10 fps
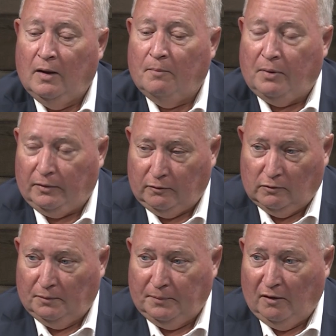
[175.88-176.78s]
But there
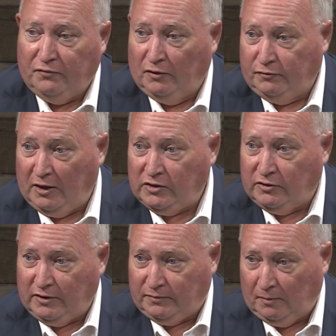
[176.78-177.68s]
will be a filtration
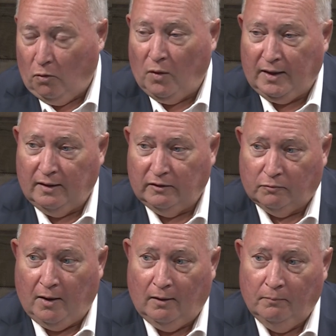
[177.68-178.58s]
system going in as
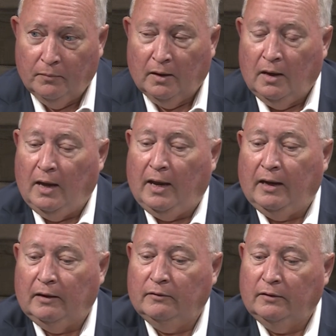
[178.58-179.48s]
well,
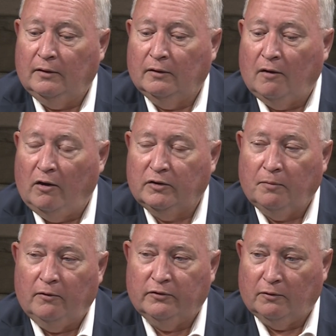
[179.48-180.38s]
and Connors
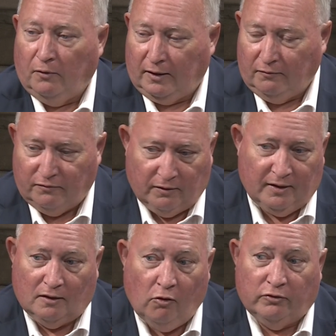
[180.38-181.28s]
Brothers are working very
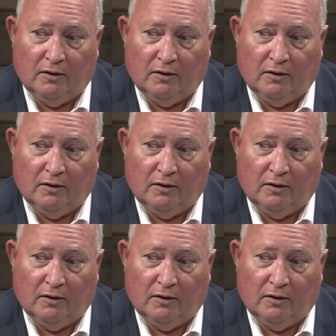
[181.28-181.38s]
closely